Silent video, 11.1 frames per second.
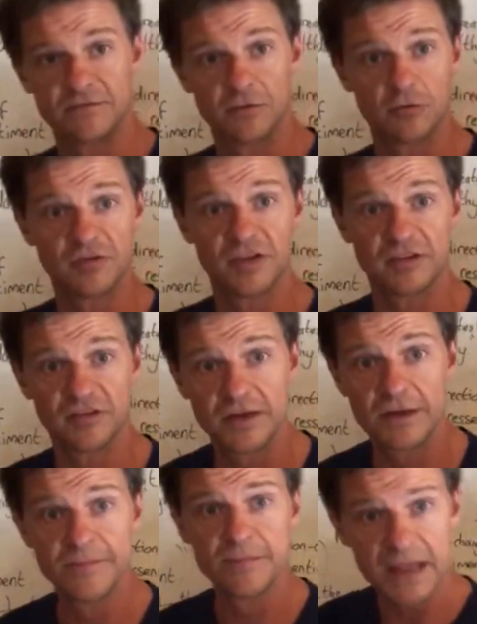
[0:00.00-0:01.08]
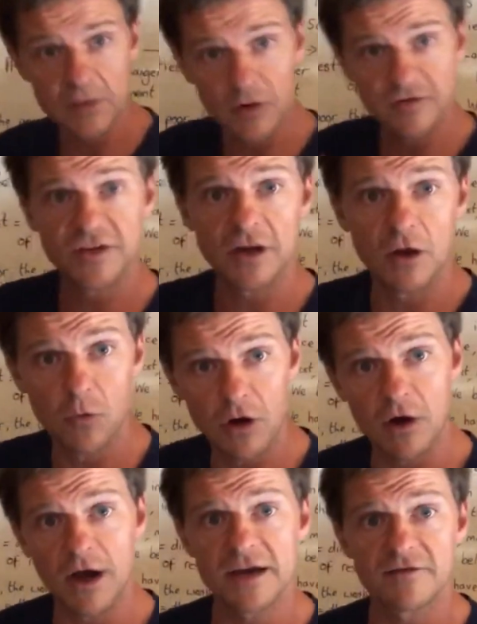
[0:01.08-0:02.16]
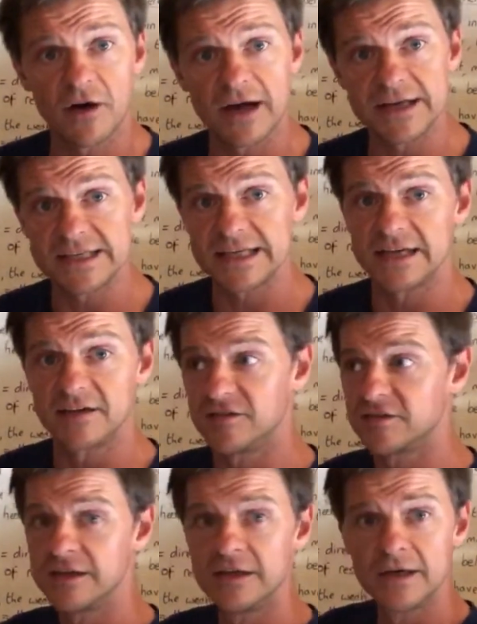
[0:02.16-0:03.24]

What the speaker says: forces? He wants to know what kind of ideas